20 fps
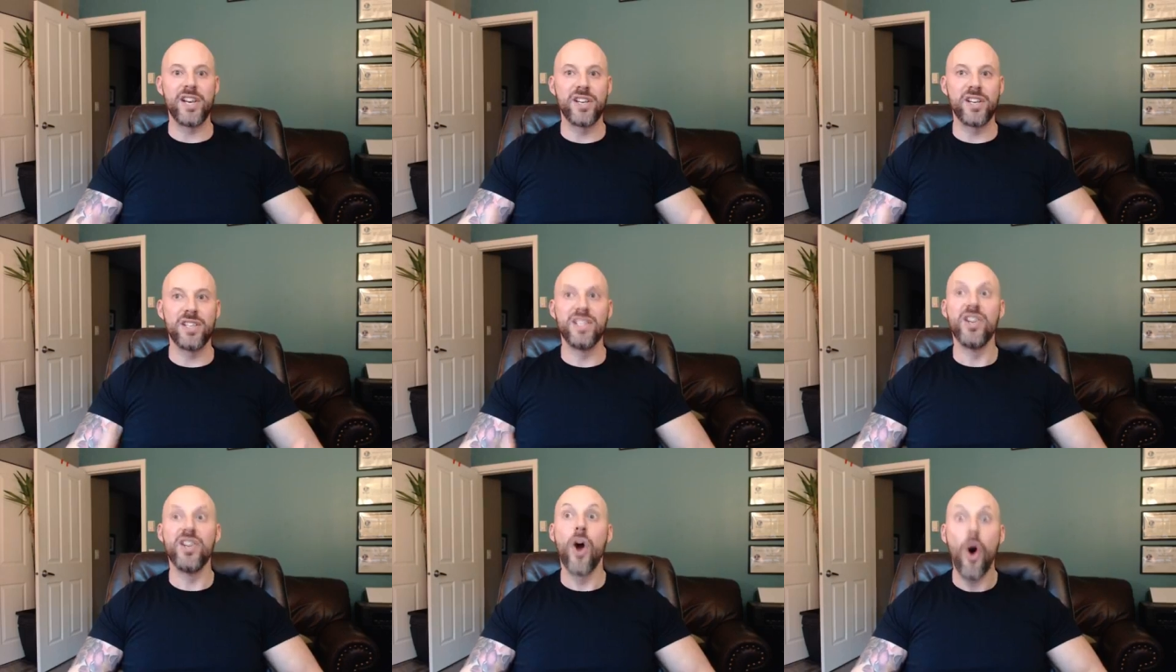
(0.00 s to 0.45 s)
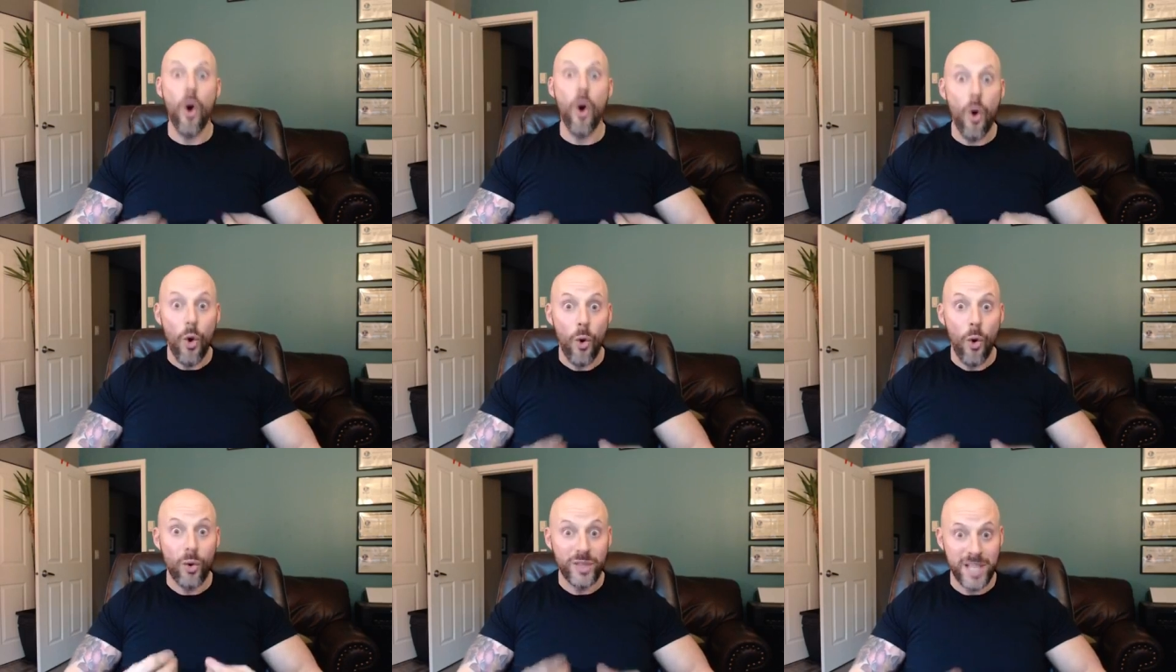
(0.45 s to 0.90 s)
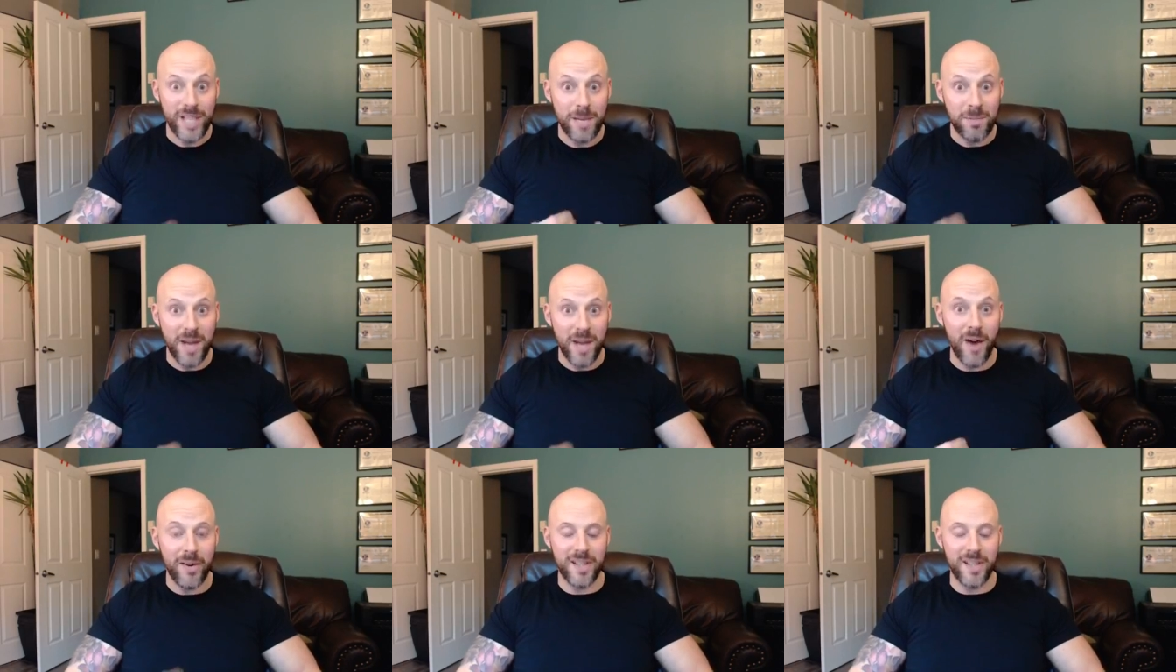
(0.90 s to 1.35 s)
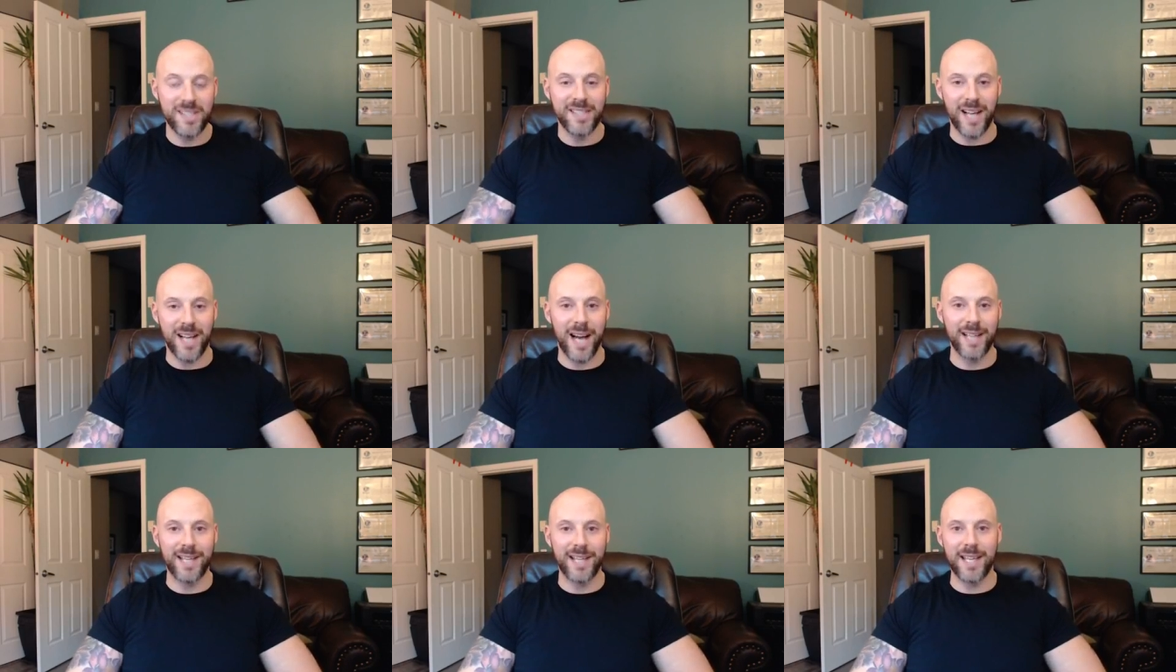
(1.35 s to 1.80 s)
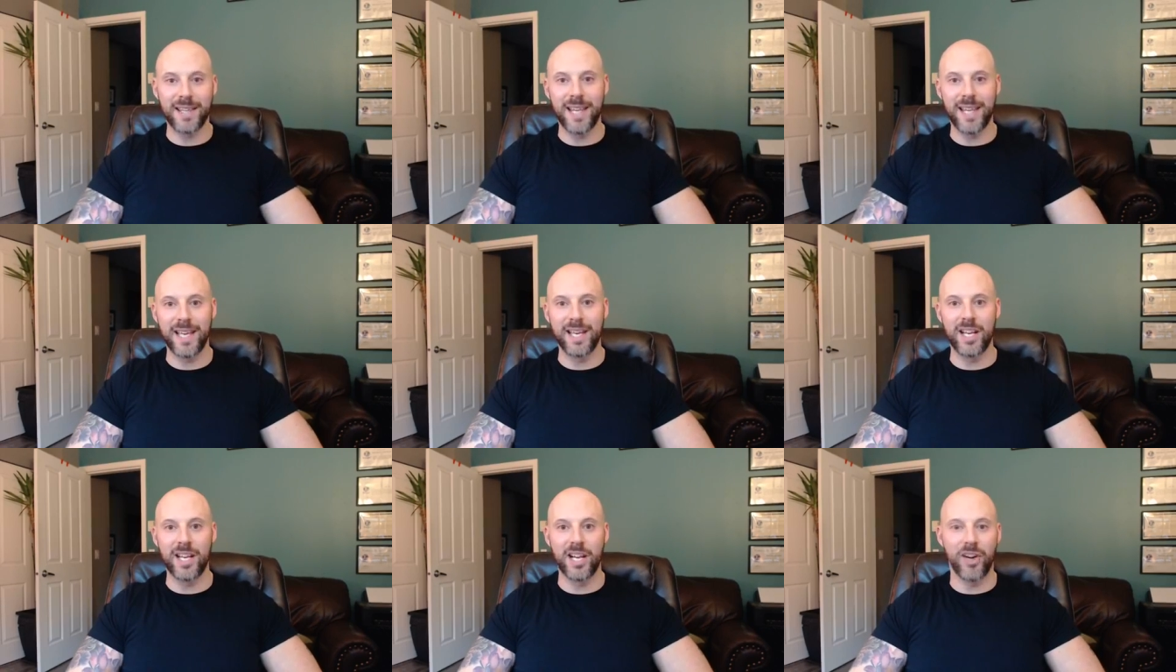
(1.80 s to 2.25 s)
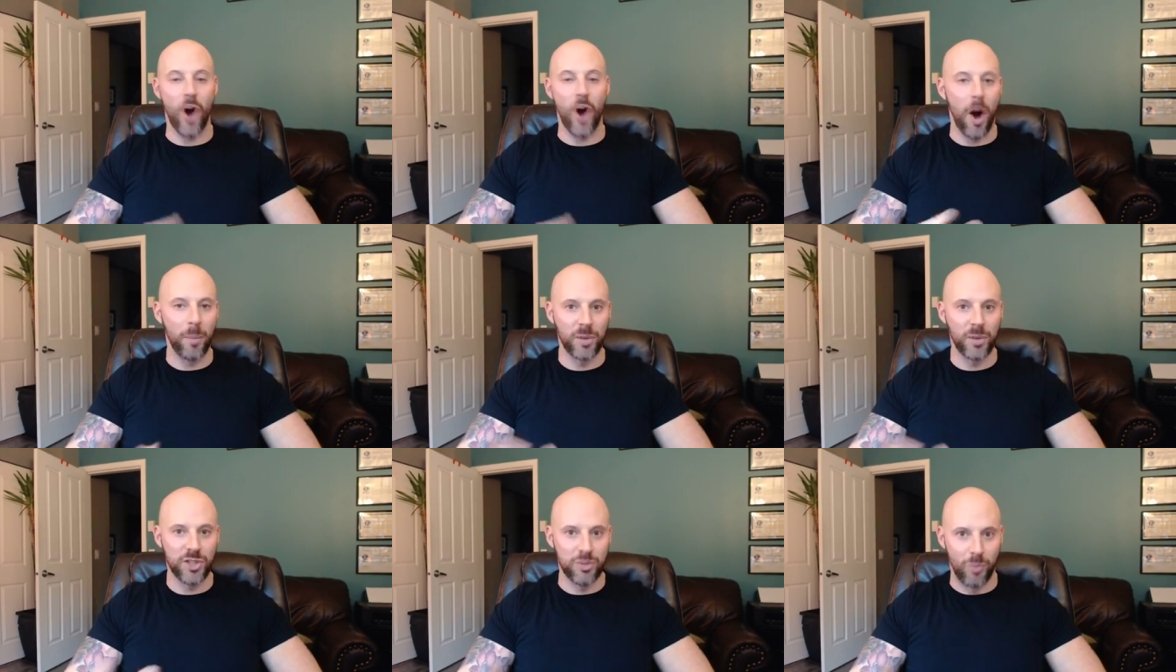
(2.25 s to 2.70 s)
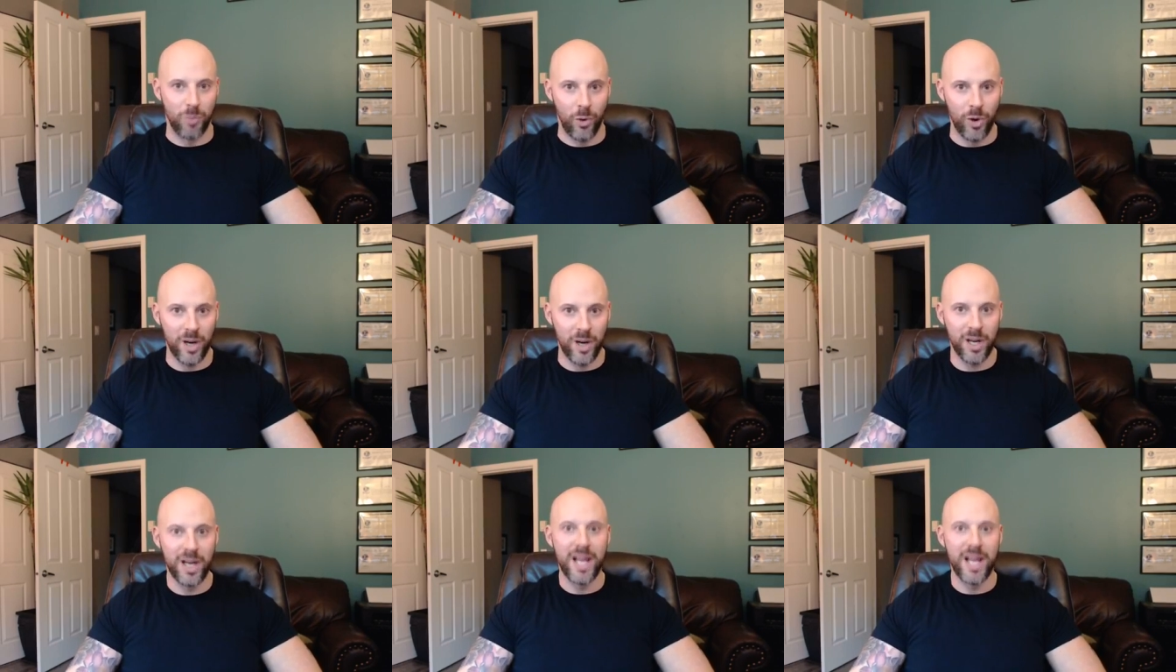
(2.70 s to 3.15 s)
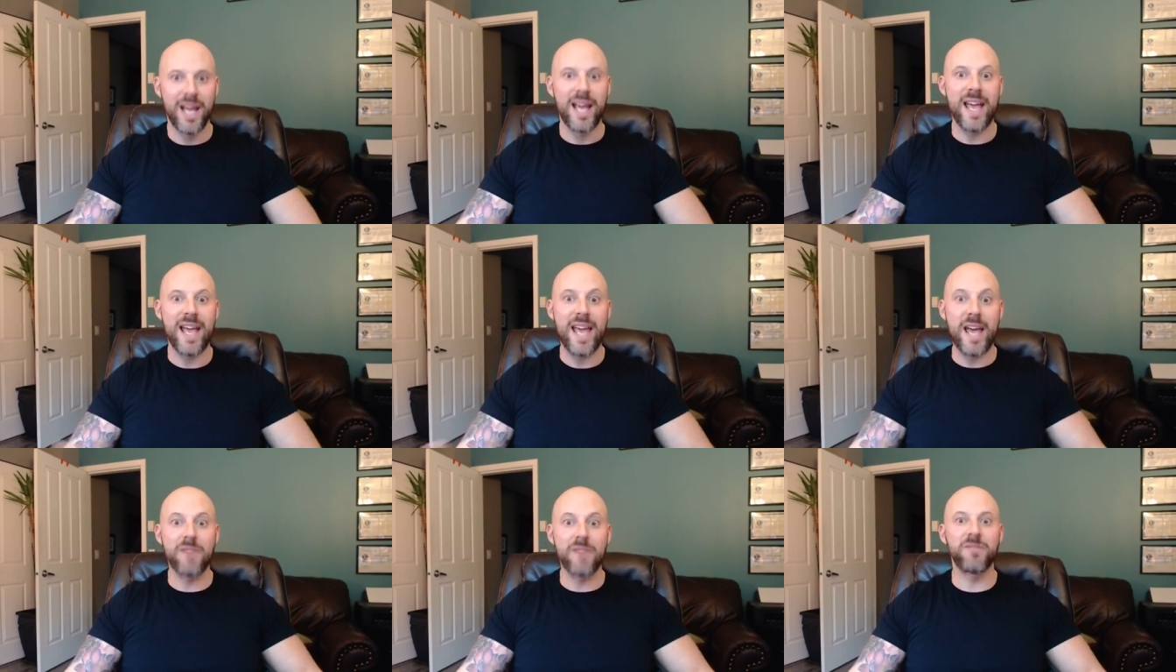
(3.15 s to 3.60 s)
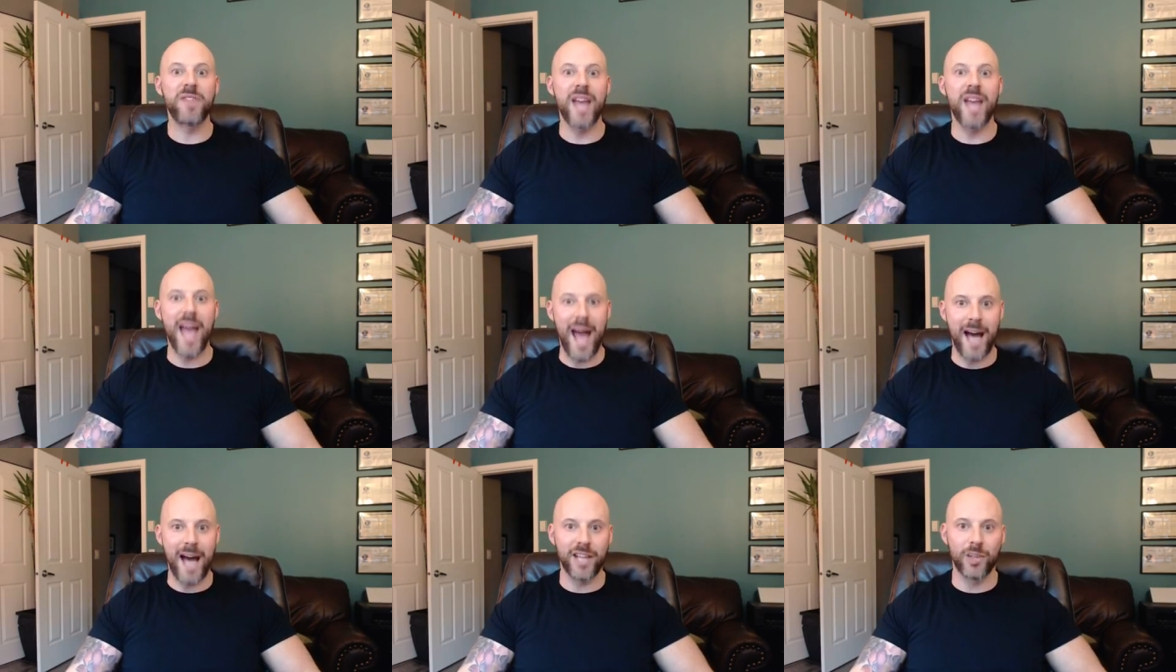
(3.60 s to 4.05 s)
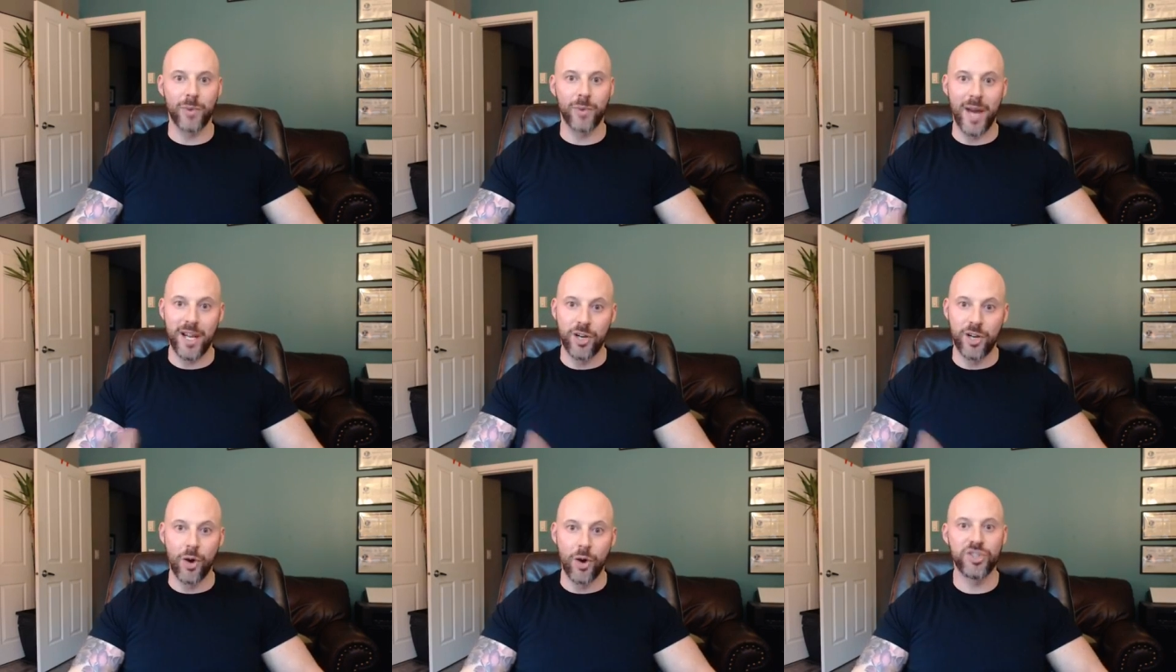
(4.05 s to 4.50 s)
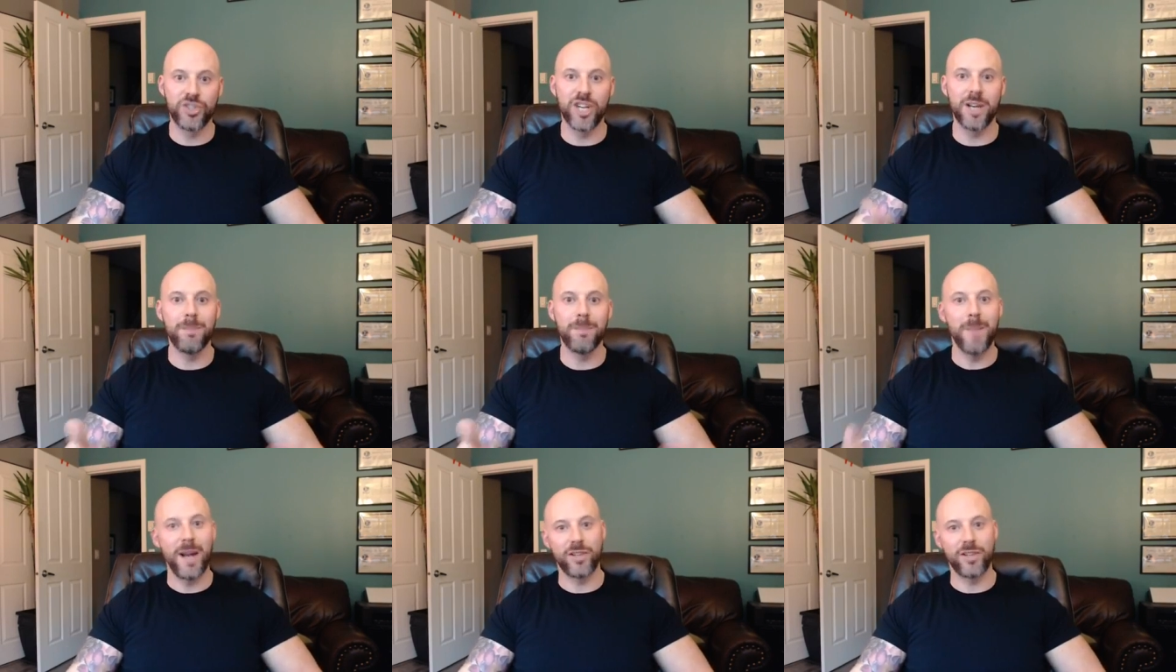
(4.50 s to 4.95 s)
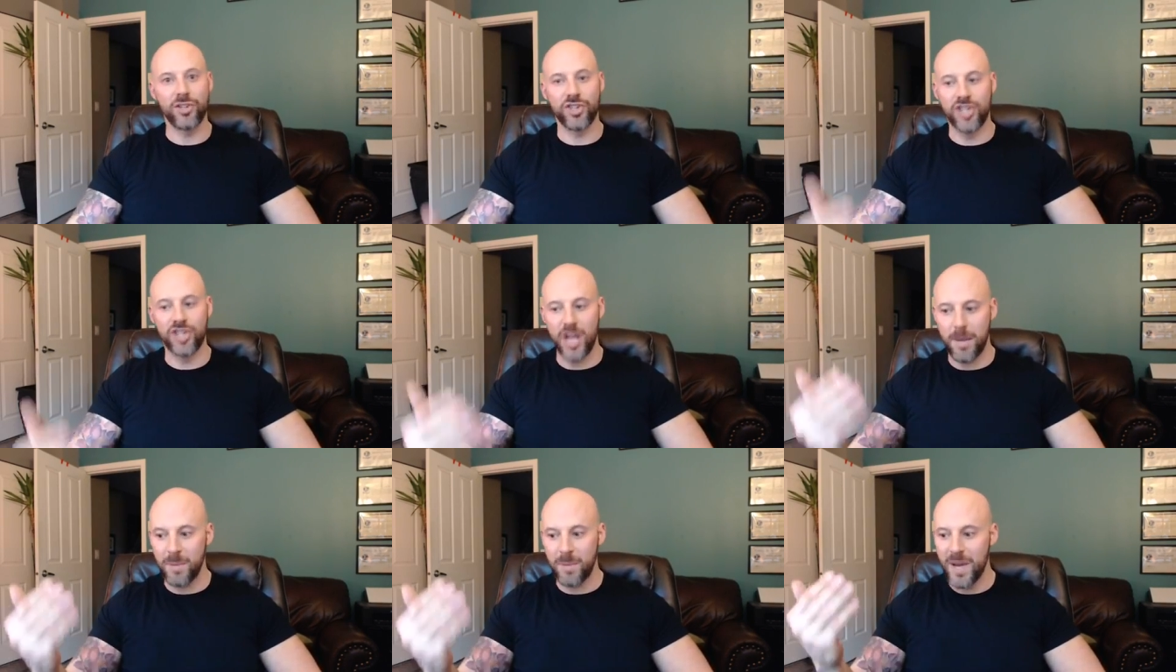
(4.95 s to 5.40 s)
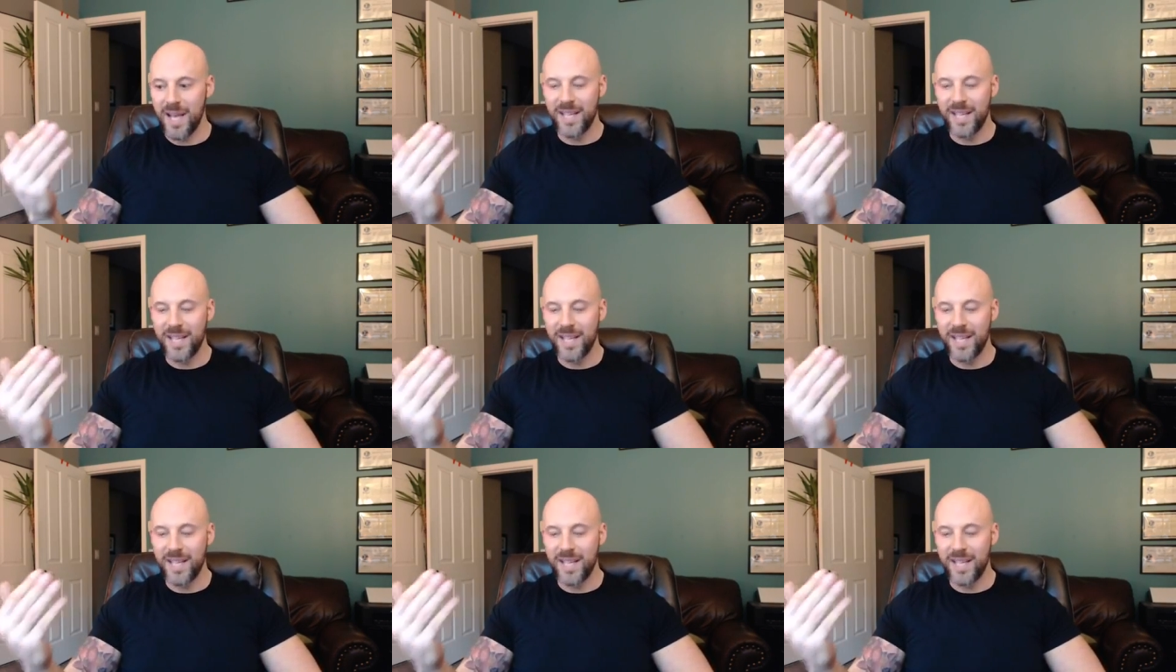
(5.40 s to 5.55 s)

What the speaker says: know deep down inside that they can accomplish more if they had the right coaching, mentorship,